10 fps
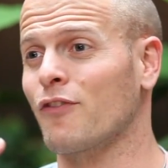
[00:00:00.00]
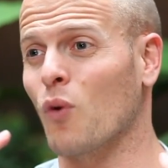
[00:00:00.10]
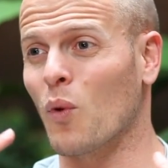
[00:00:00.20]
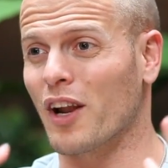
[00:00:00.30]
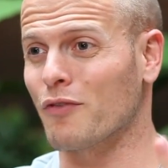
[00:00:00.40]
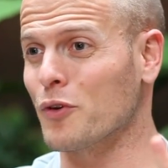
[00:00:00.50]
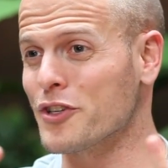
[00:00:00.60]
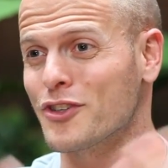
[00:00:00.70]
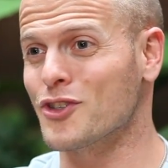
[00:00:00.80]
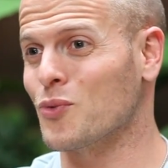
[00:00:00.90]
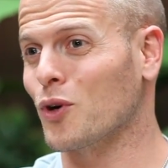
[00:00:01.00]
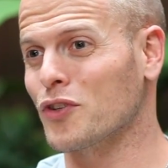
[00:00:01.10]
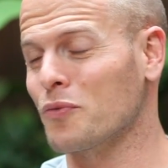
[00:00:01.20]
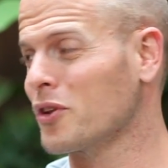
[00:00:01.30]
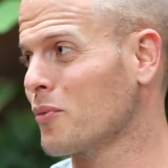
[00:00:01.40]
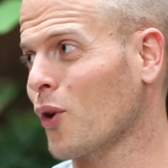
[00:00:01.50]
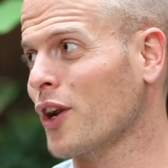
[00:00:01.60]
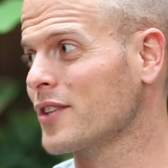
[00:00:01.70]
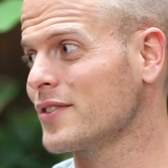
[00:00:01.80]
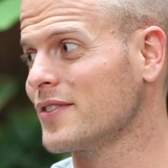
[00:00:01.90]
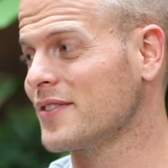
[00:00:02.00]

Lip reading: And for whatever reason, it just works for me in the mornings.